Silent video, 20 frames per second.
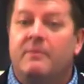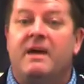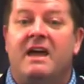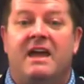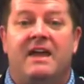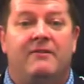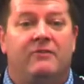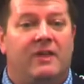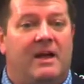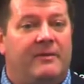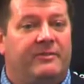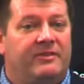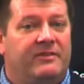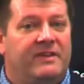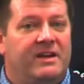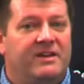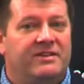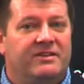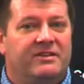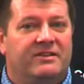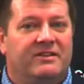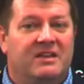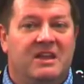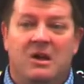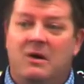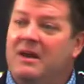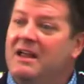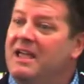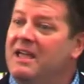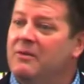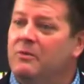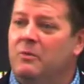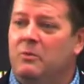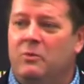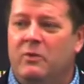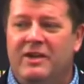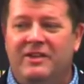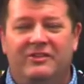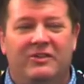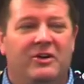The behavioral observations. You know, and again,
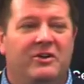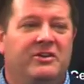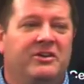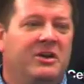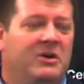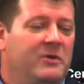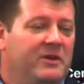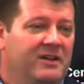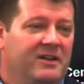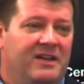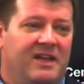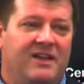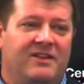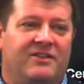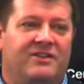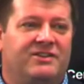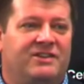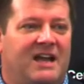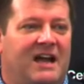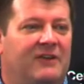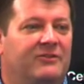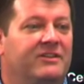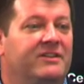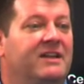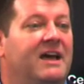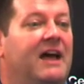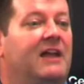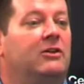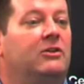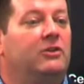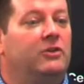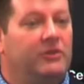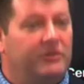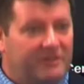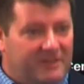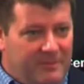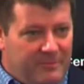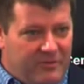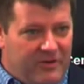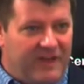we saw no indicate the child did not
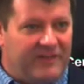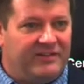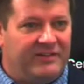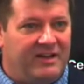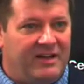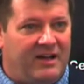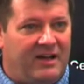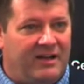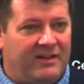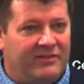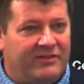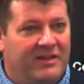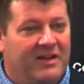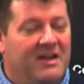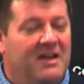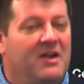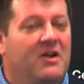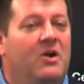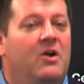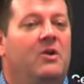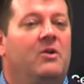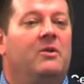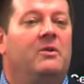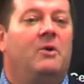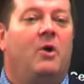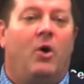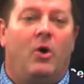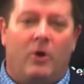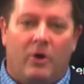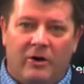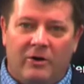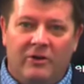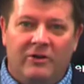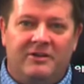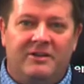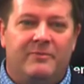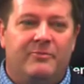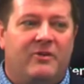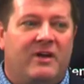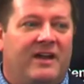look depressed to us or
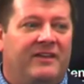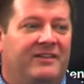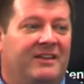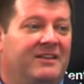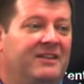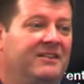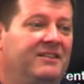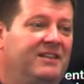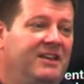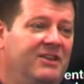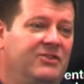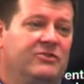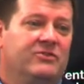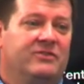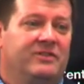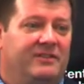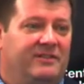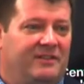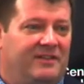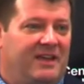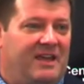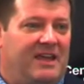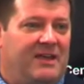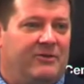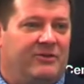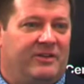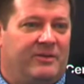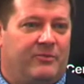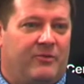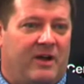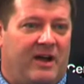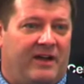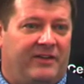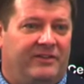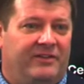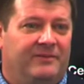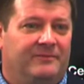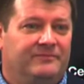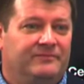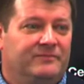look depressed, and the teacher didn't say he was
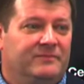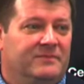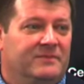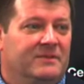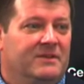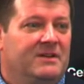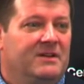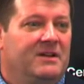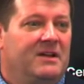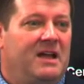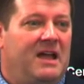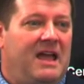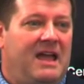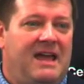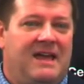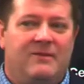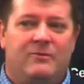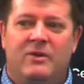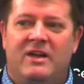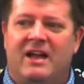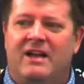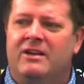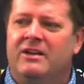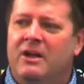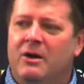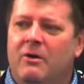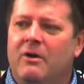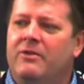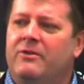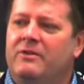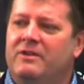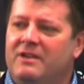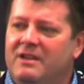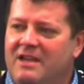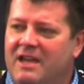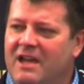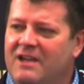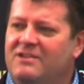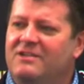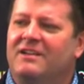depressed. And we got no other
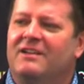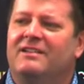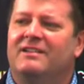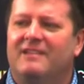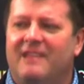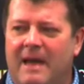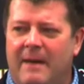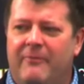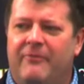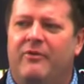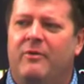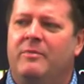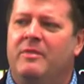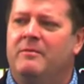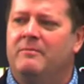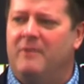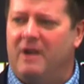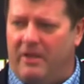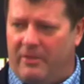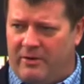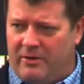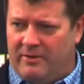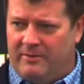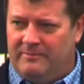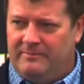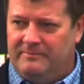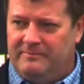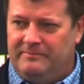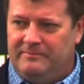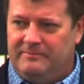indication except from the mother.